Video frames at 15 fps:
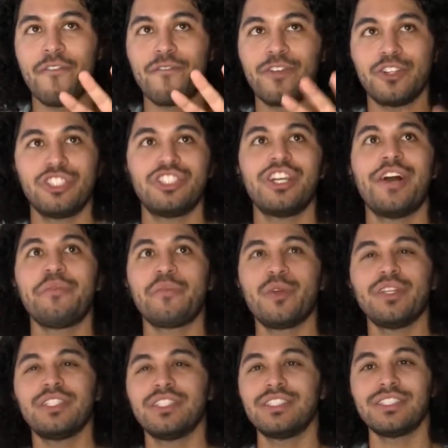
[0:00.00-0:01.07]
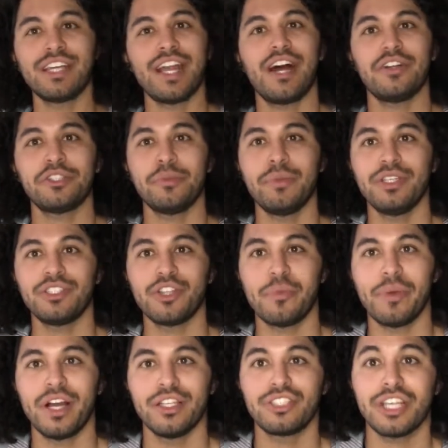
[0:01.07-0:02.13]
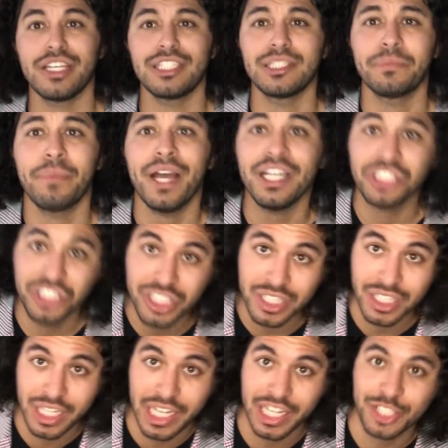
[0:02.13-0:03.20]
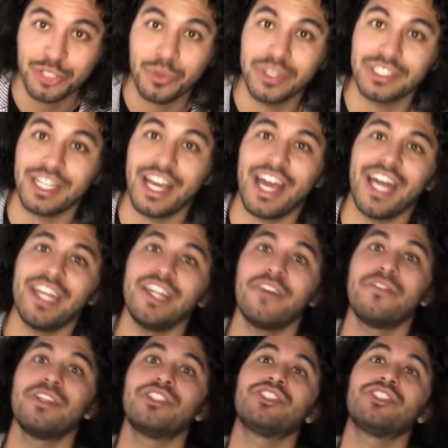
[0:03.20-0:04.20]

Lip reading: for some reason stood out to me so much, especially towards the end of the